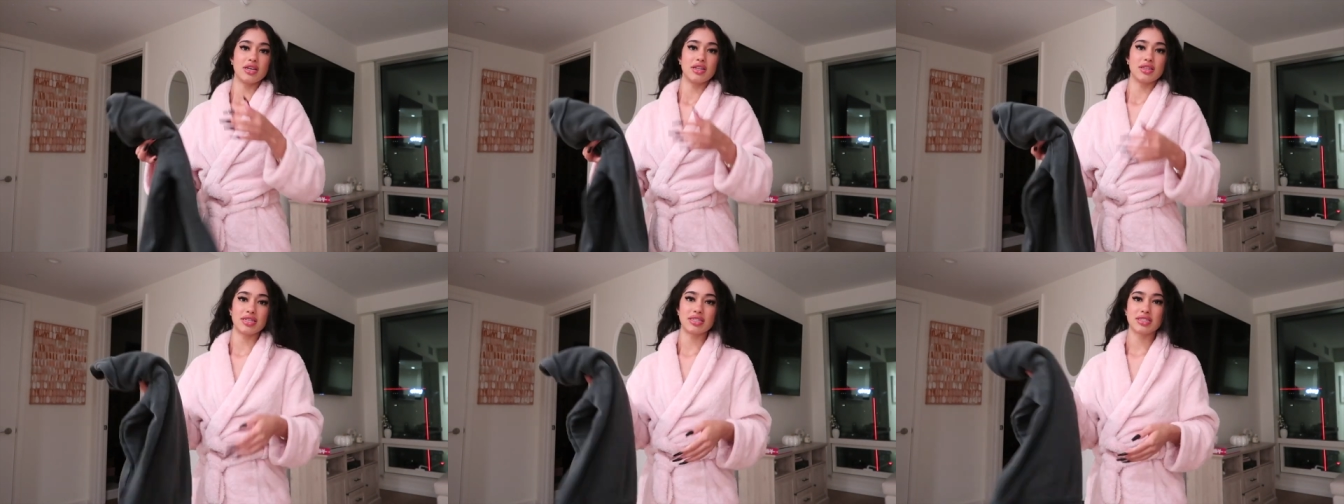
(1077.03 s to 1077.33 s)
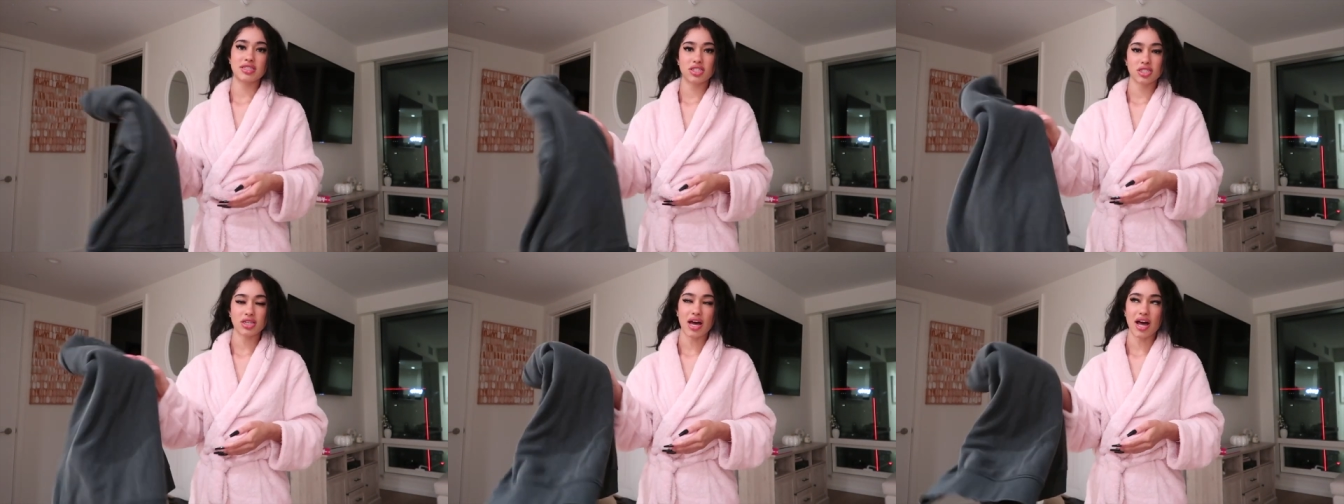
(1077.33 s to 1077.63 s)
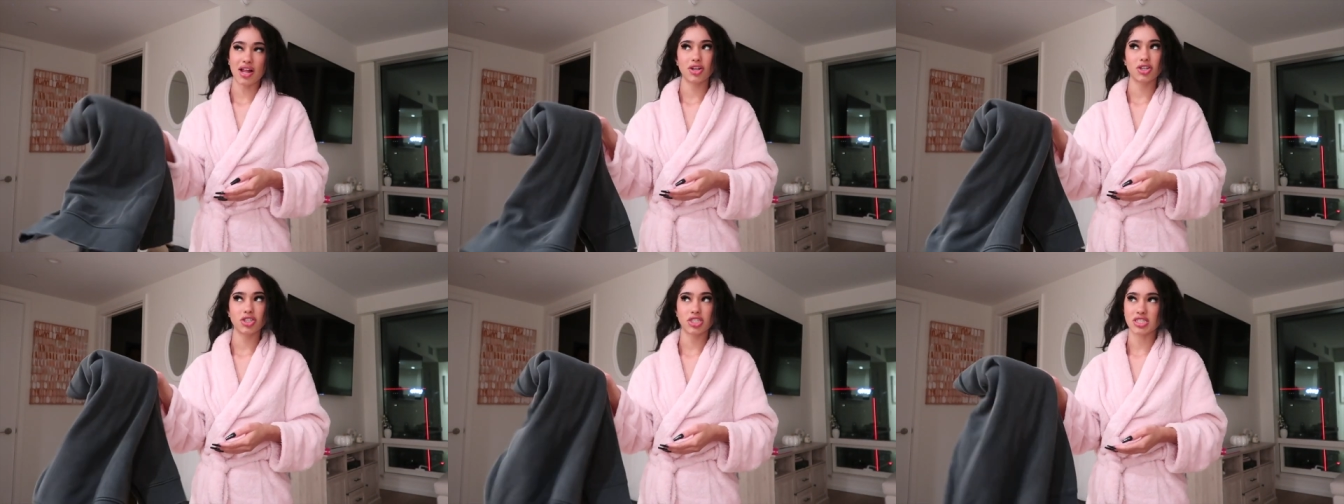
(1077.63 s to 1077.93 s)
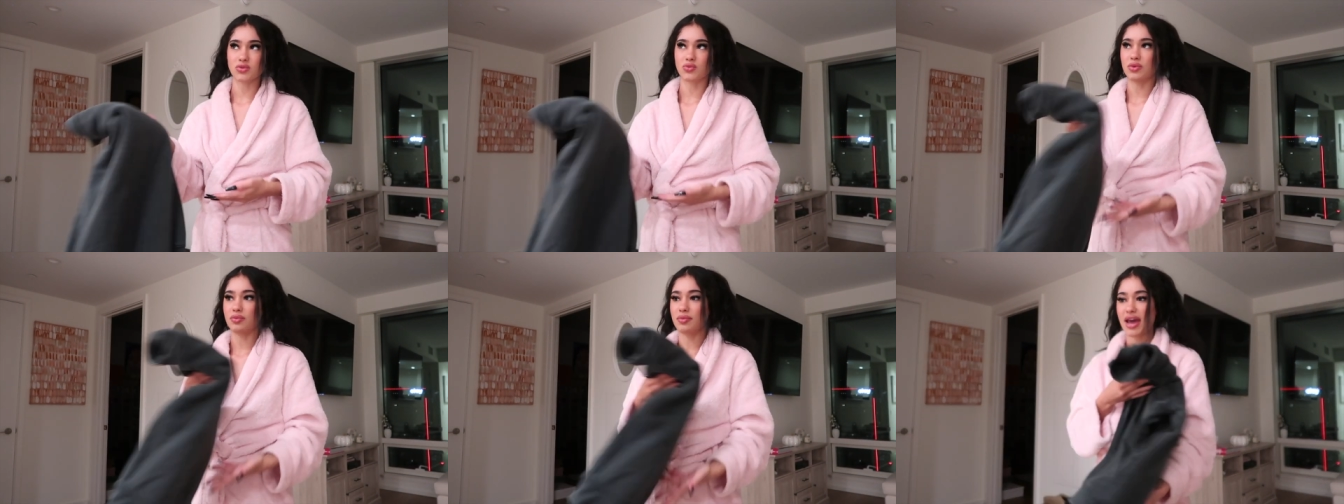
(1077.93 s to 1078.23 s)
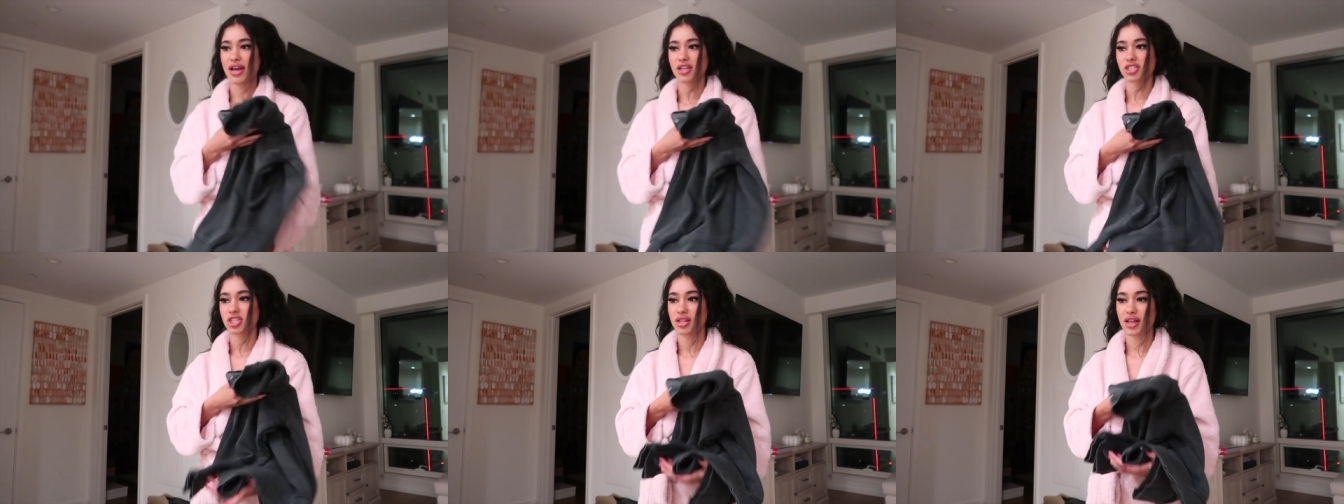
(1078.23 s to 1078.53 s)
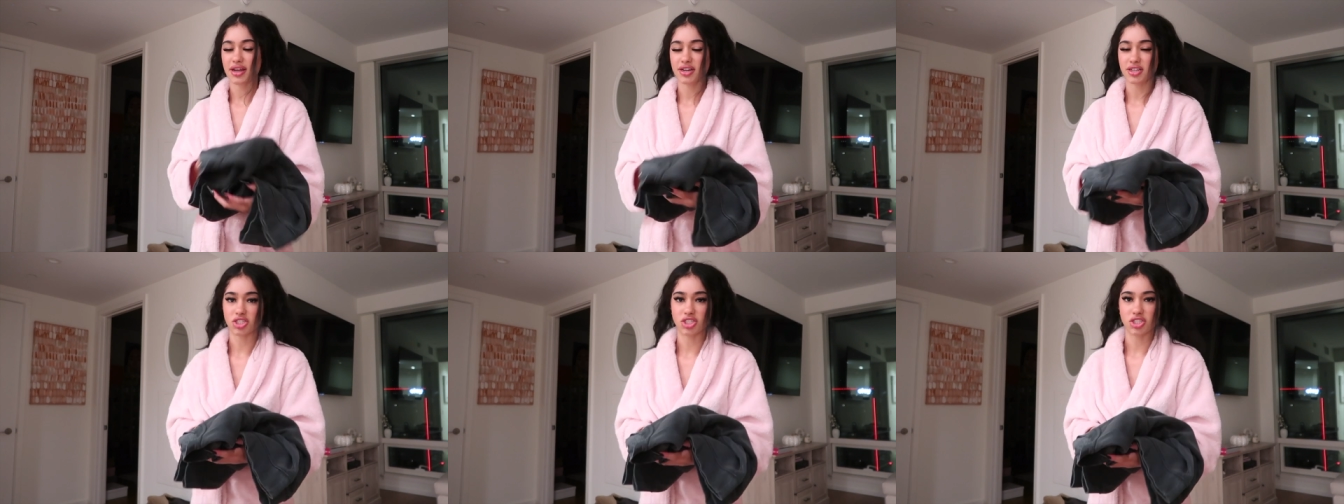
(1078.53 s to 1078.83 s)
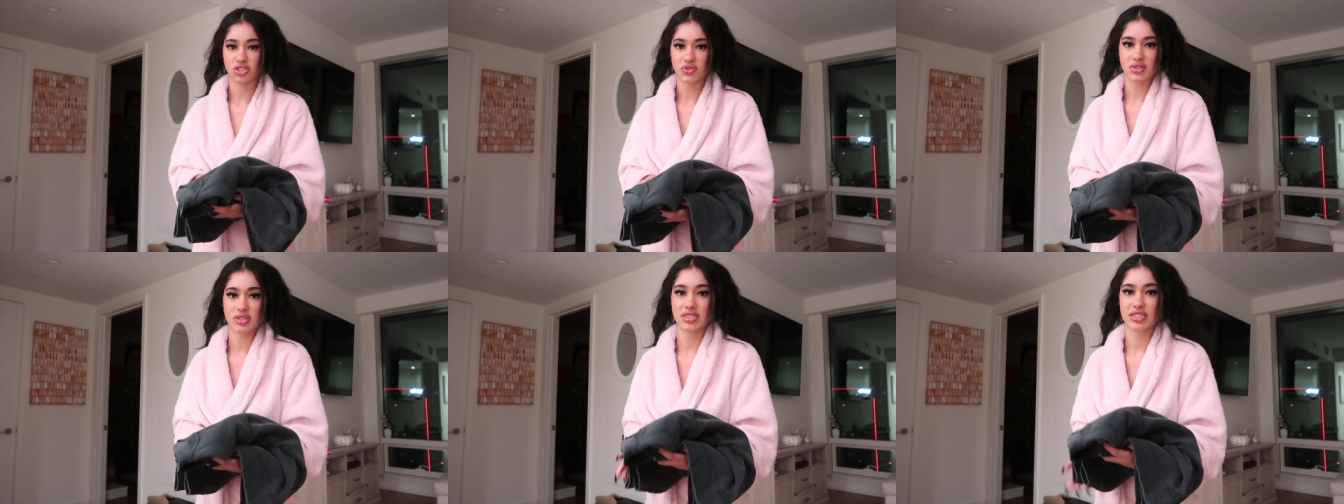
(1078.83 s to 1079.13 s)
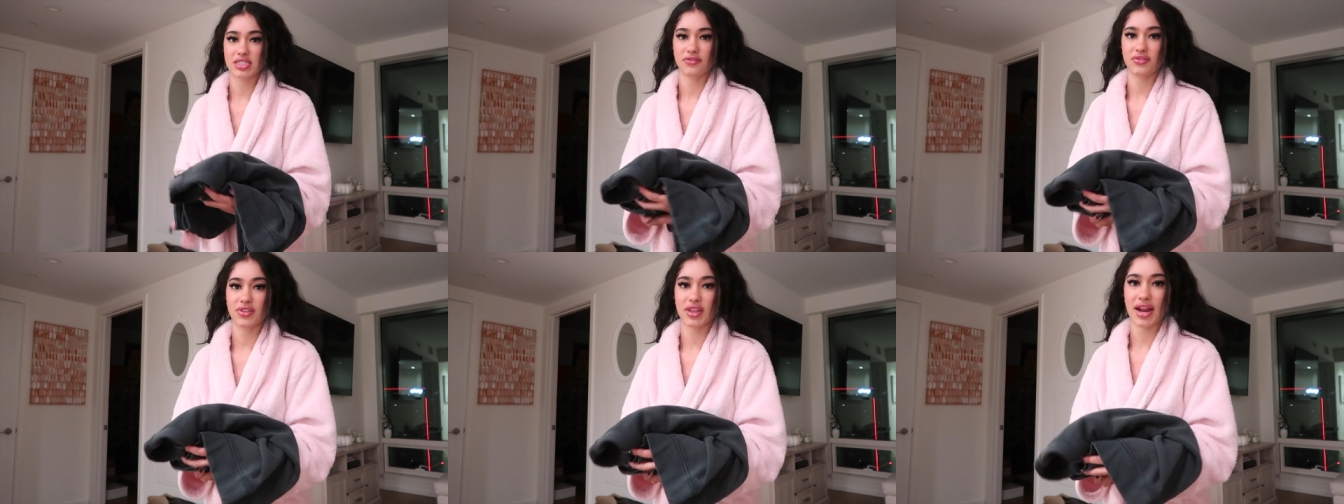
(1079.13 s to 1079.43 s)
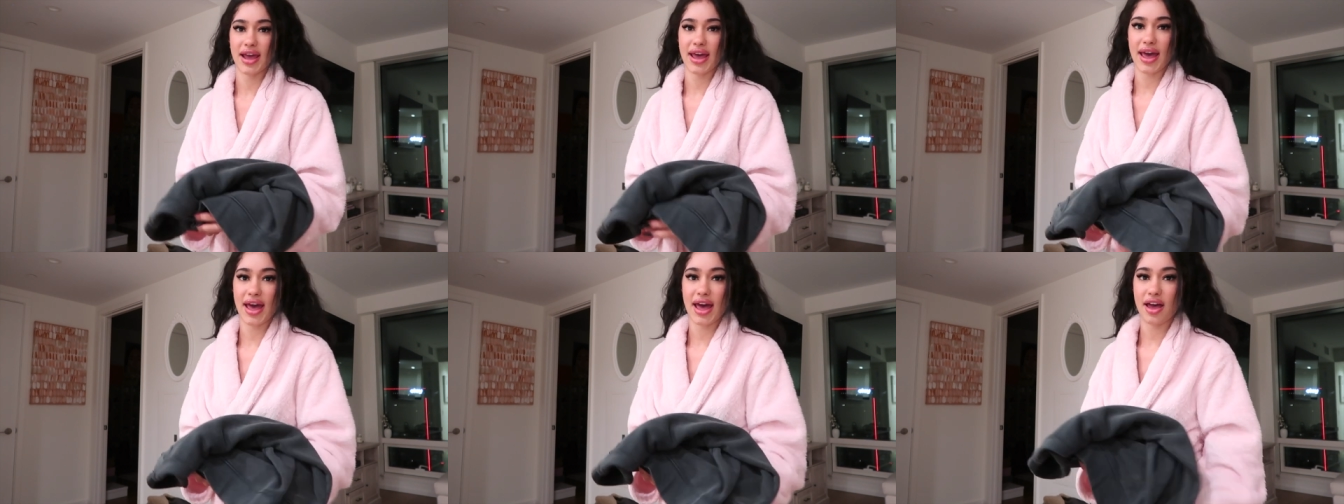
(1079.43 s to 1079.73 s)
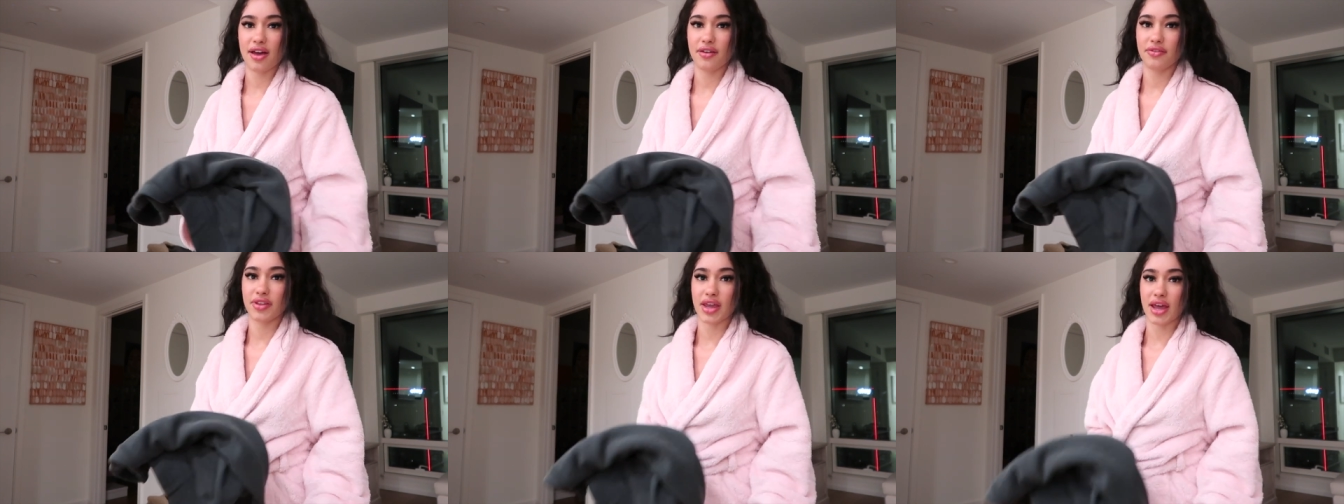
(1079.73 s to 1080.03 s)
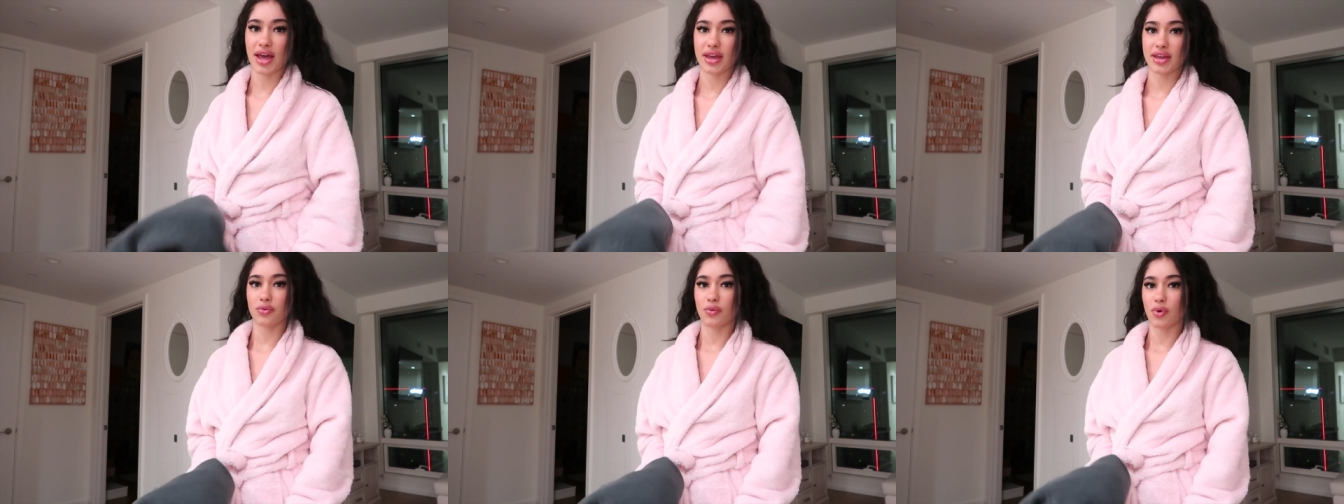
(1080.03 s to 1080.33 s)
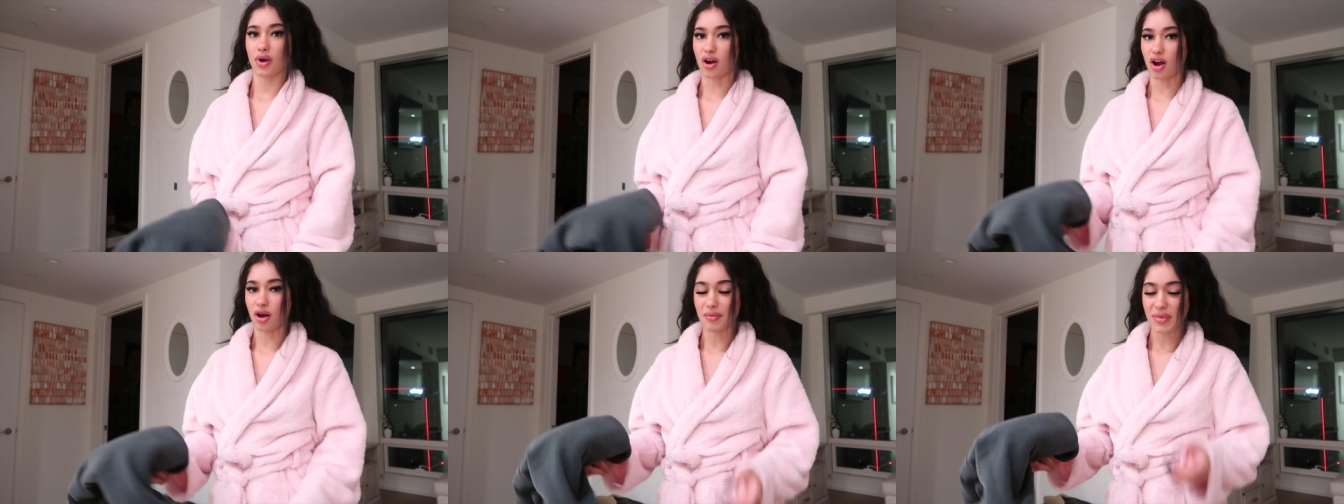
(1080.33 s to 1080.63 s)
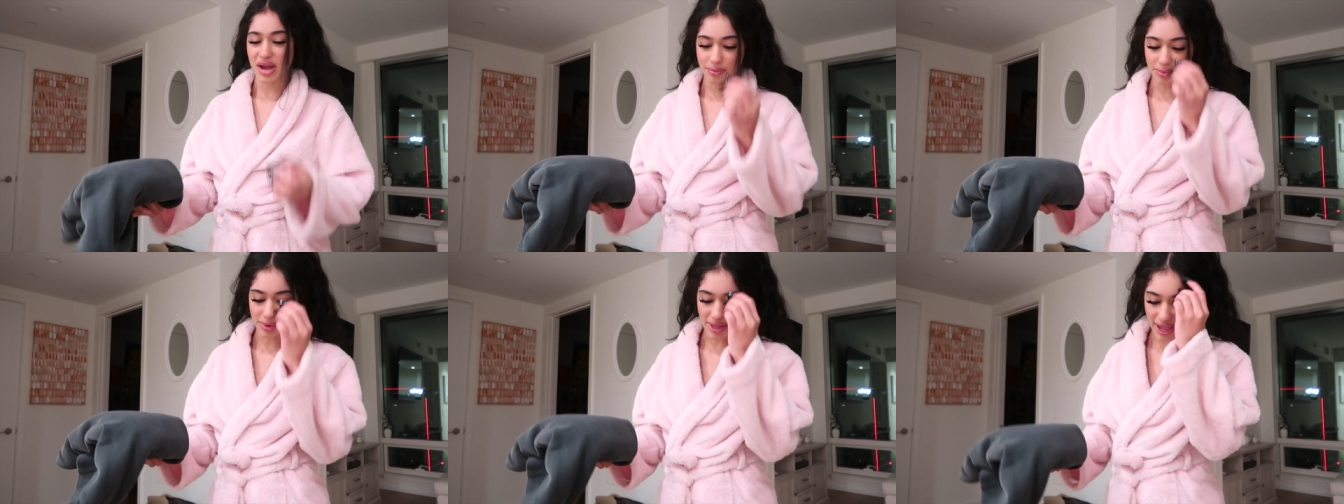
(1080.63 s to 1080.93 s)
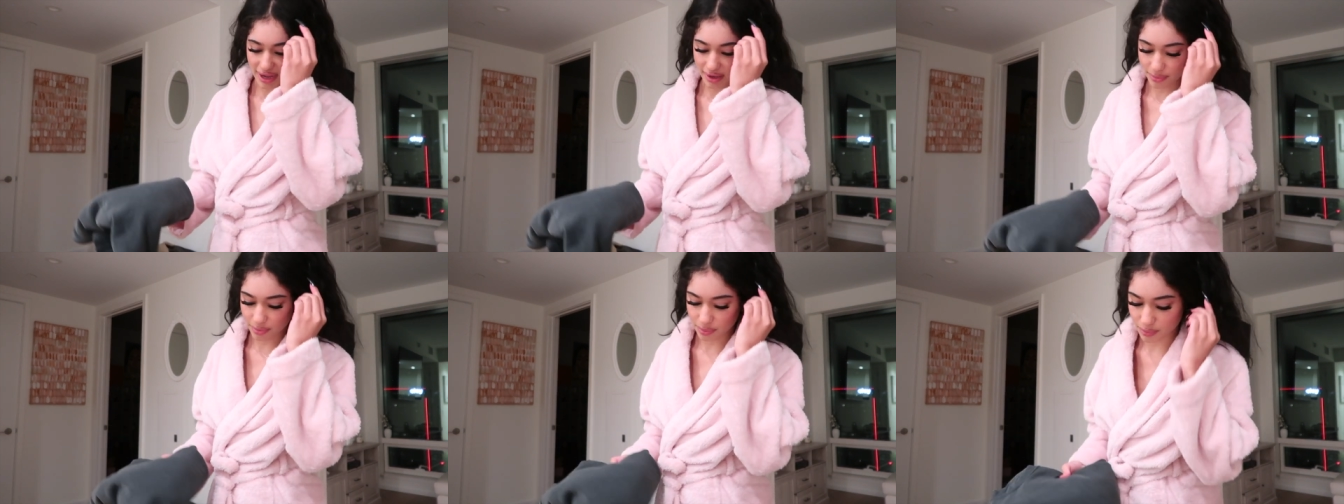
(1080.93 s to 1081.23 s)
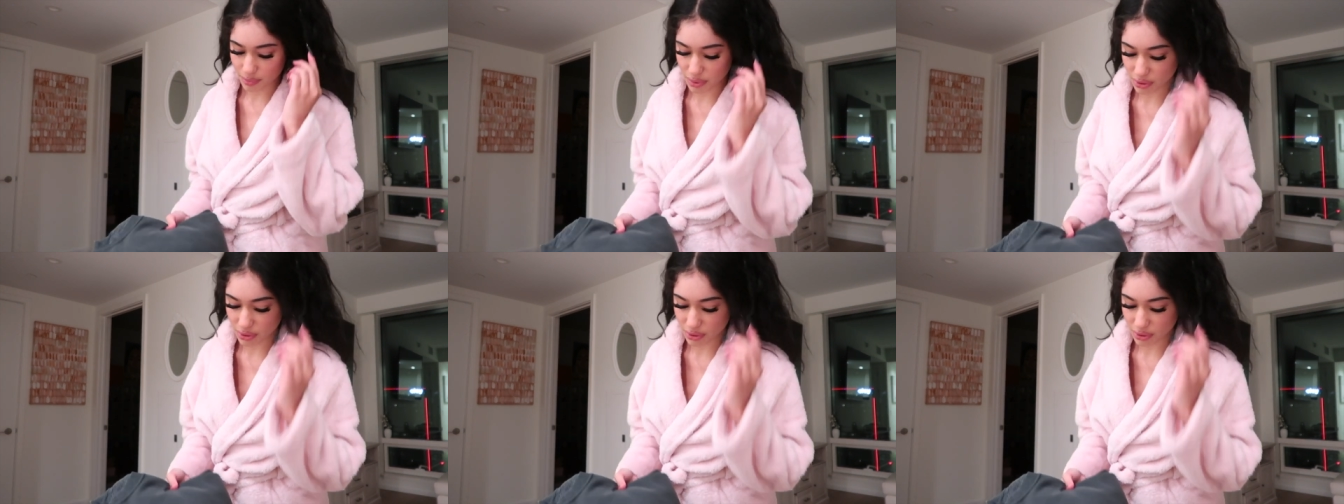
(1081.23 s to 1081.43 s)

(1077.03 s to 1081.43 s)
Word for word: this color just would match a lot of shoes and stuff that I have. Like I could wear all my black